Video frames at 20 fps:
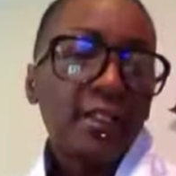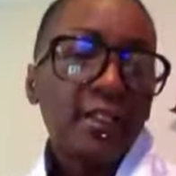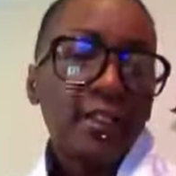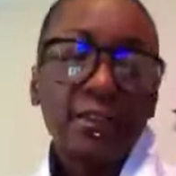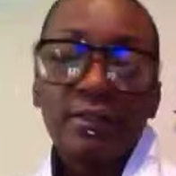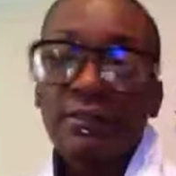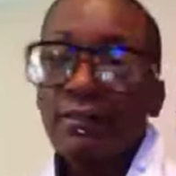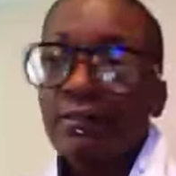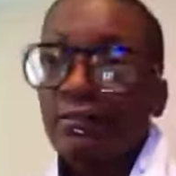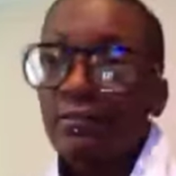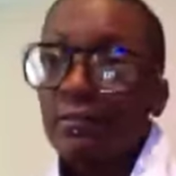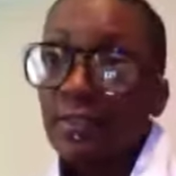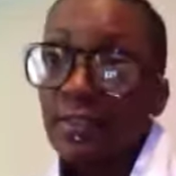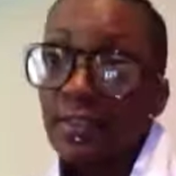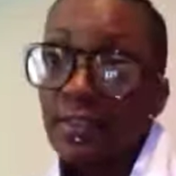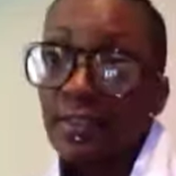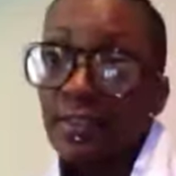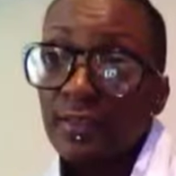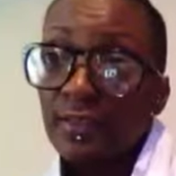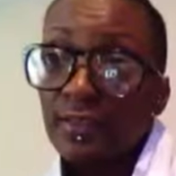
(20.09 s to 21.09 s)
And you know what that
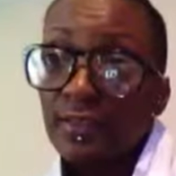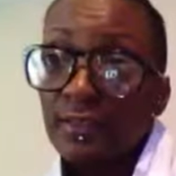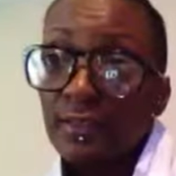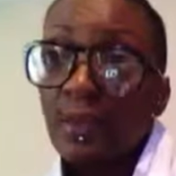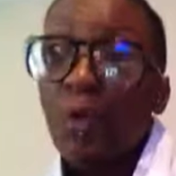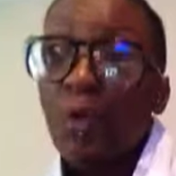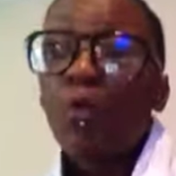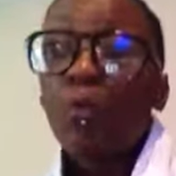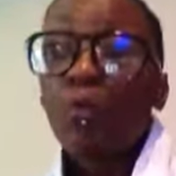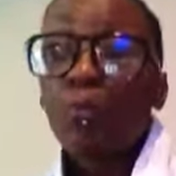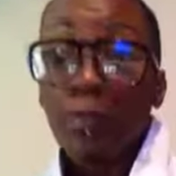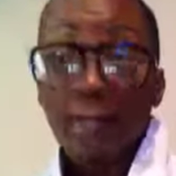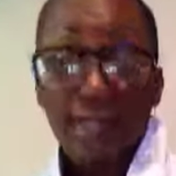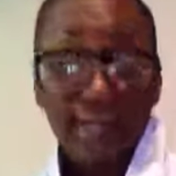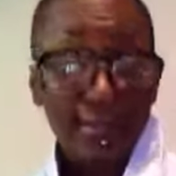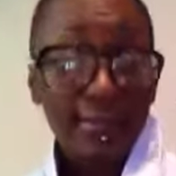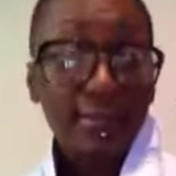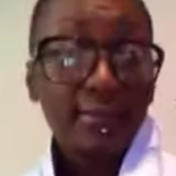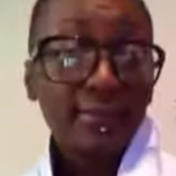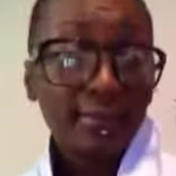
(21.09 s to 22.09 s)
is?
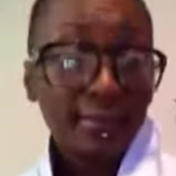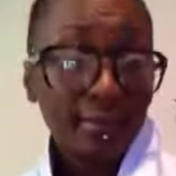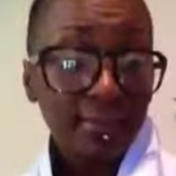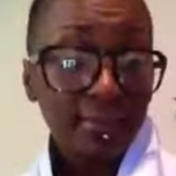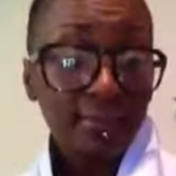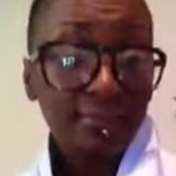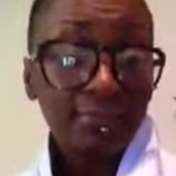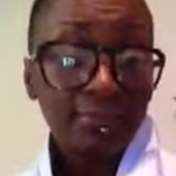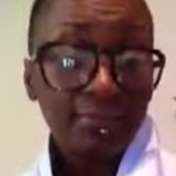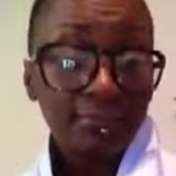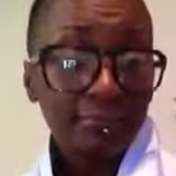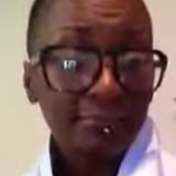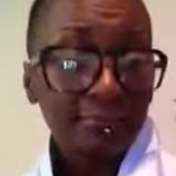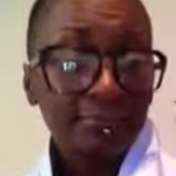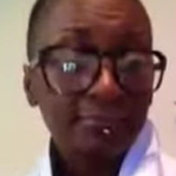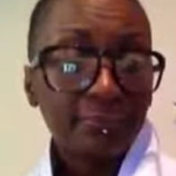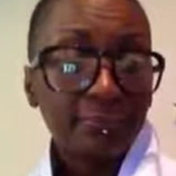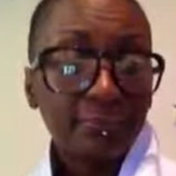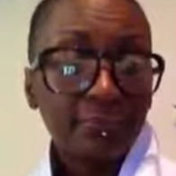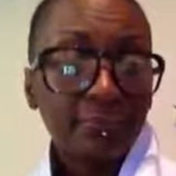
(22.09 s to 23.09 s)
Rest.
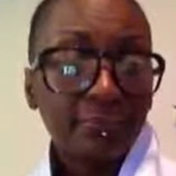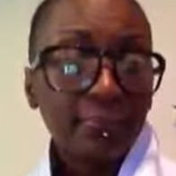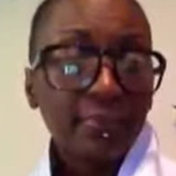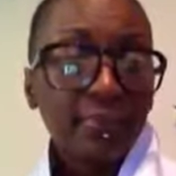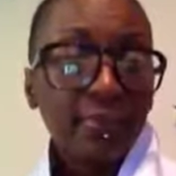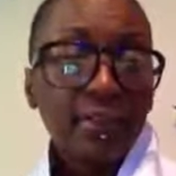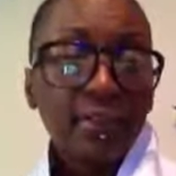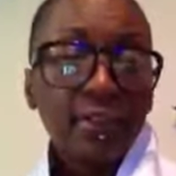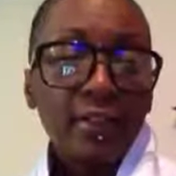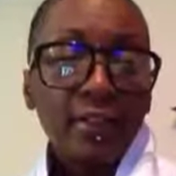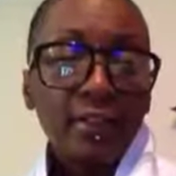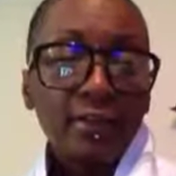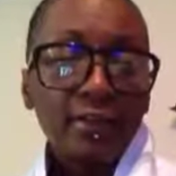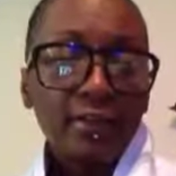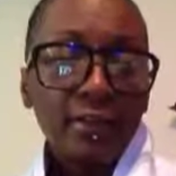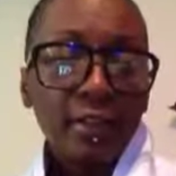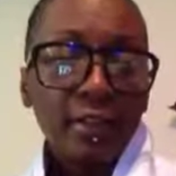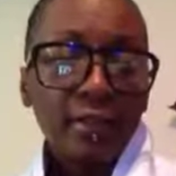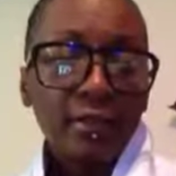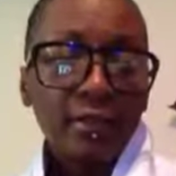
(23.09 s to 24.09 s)
You
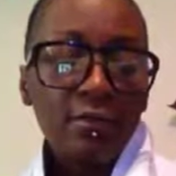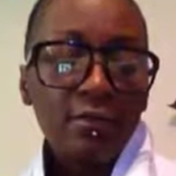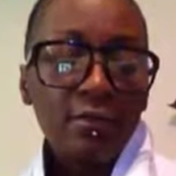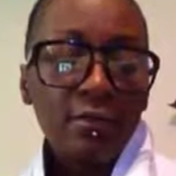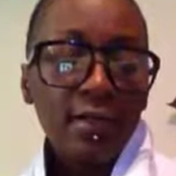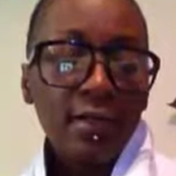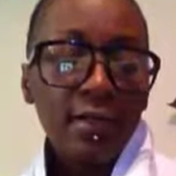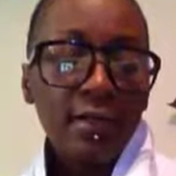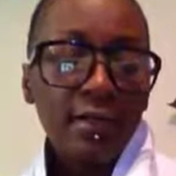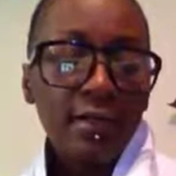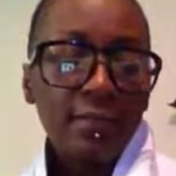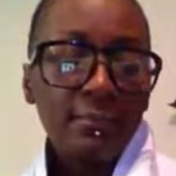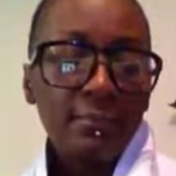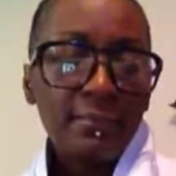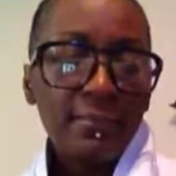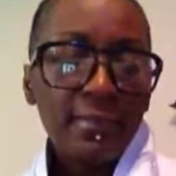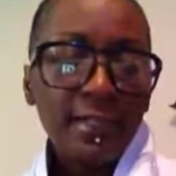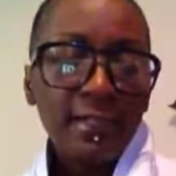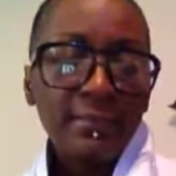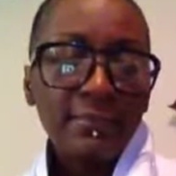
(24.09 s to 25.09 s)
know,
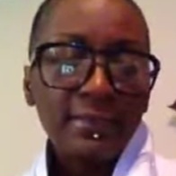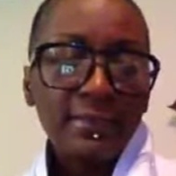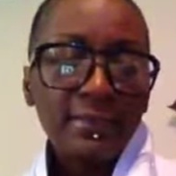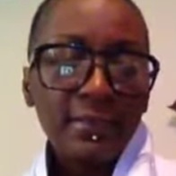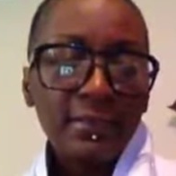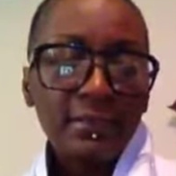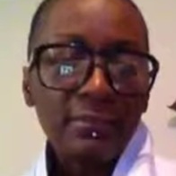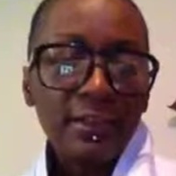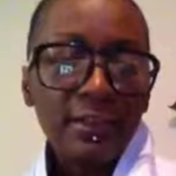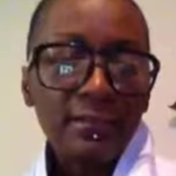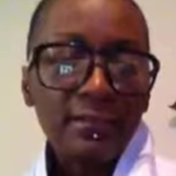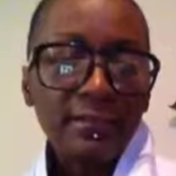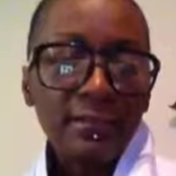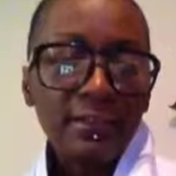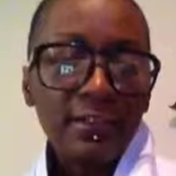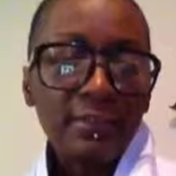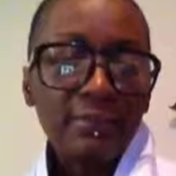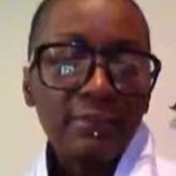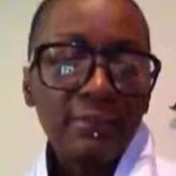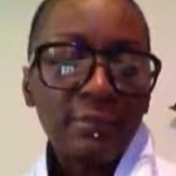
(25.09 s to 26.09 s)
I've been telling
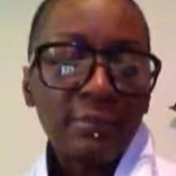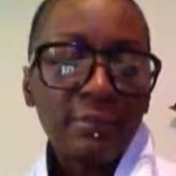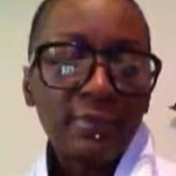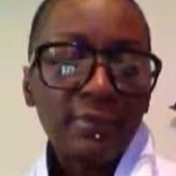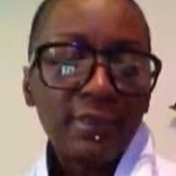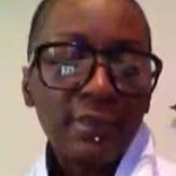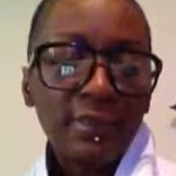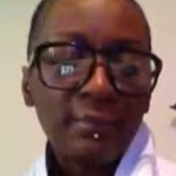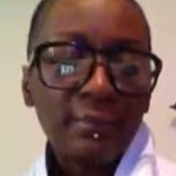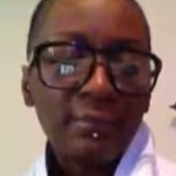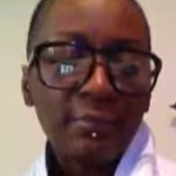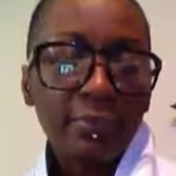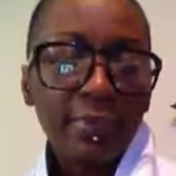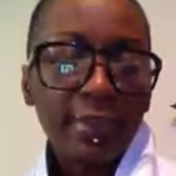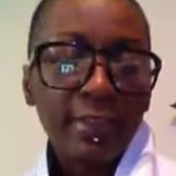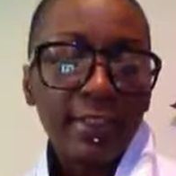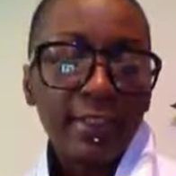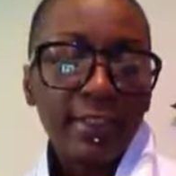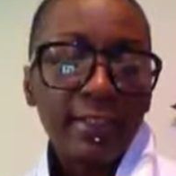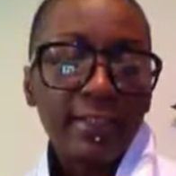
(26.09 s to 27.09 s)
myself I'm going to take a
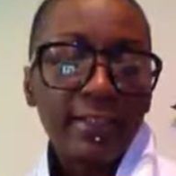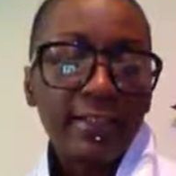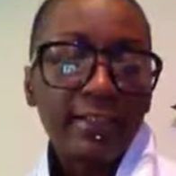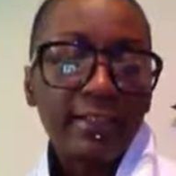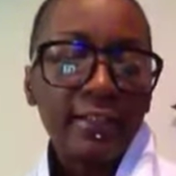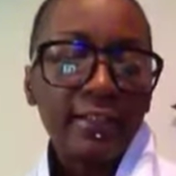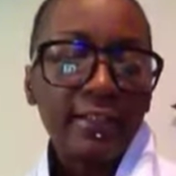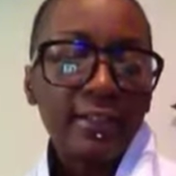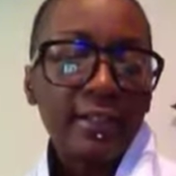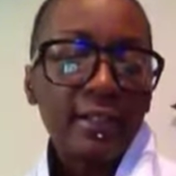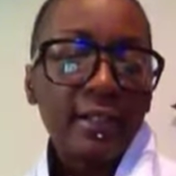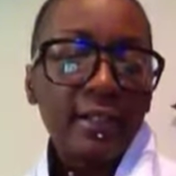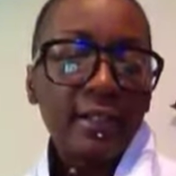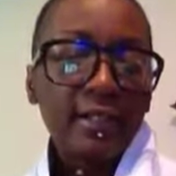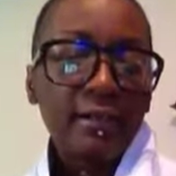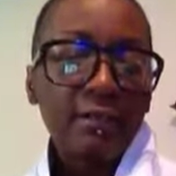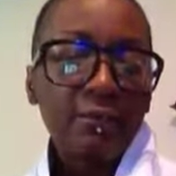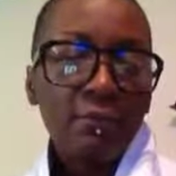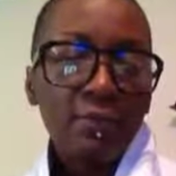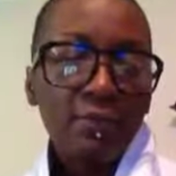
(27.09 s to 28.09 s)
break.
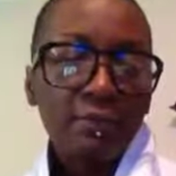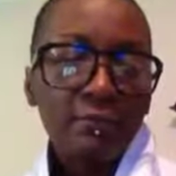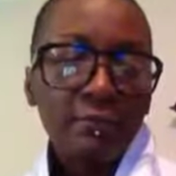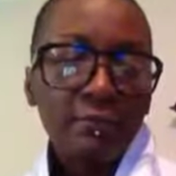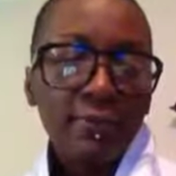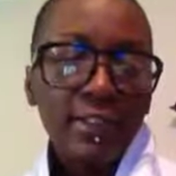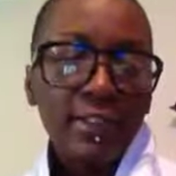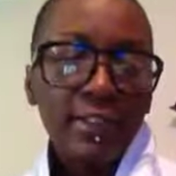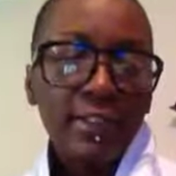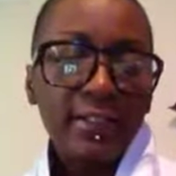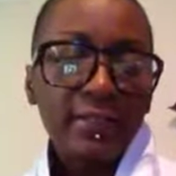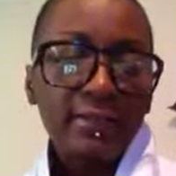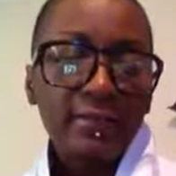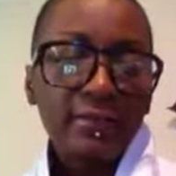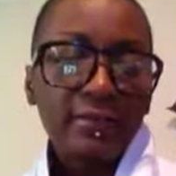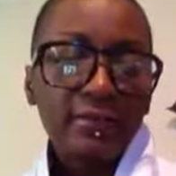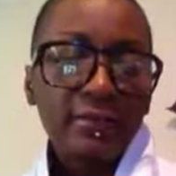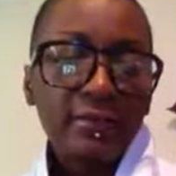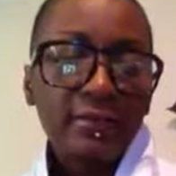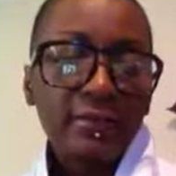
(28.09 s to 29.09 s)
I want to rest
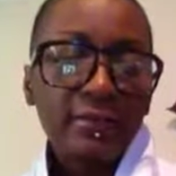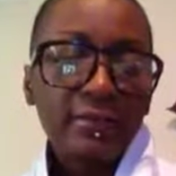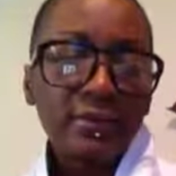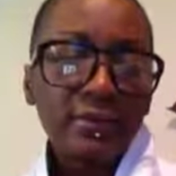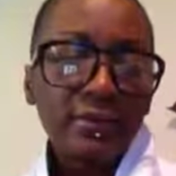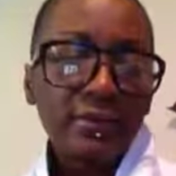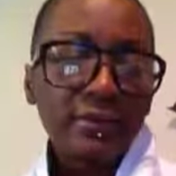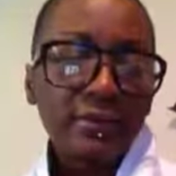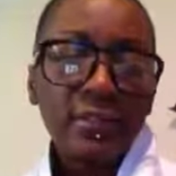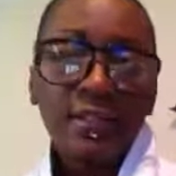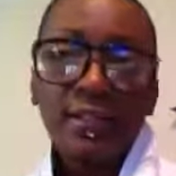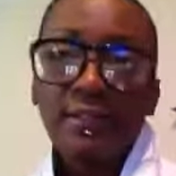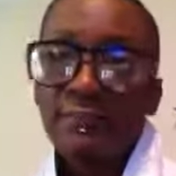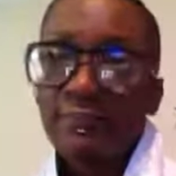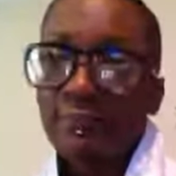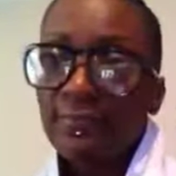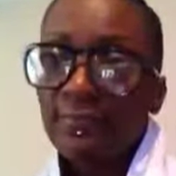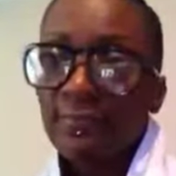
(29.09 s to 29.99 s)
and all this good stuff.